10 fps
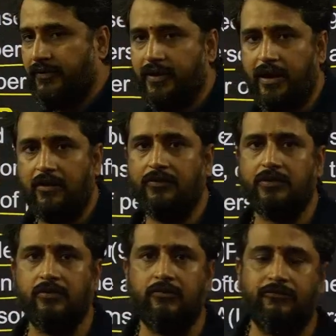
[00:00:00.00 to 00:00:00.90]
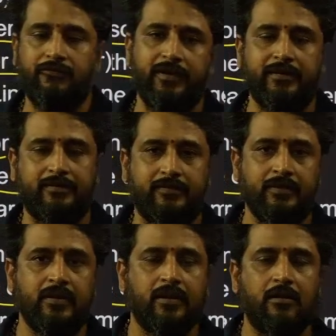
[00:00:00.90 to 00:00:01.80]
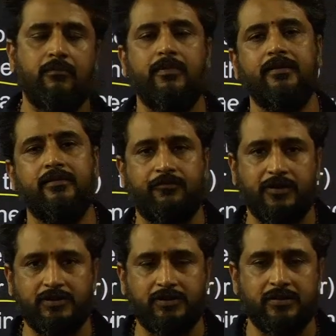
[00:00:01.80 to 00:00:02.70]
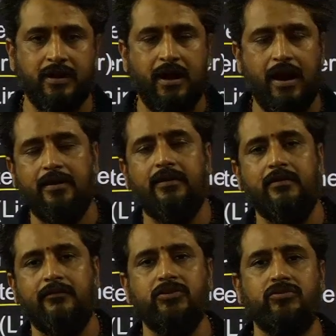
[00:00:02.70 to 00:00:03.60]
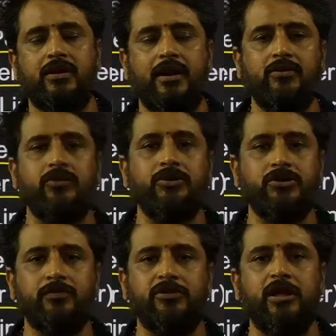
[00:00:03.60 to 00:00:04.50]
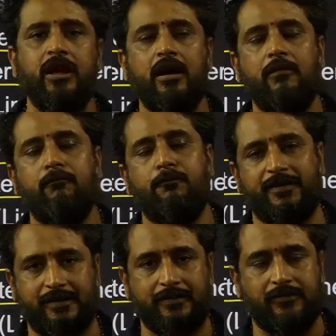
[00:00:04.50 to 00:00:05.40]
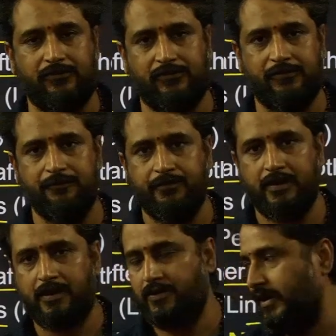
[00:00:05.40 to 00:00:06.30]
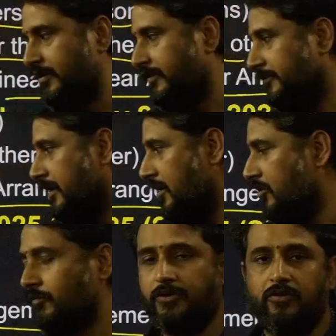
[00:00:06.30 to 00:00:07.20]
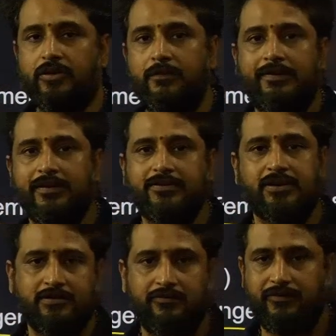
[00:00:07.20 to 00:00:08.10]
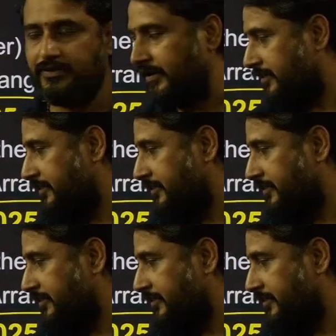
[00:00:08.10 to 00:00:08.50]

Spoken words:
have to fix months first, and then we should try to distribute the persons. Okay, I hope you know the basic structure for that.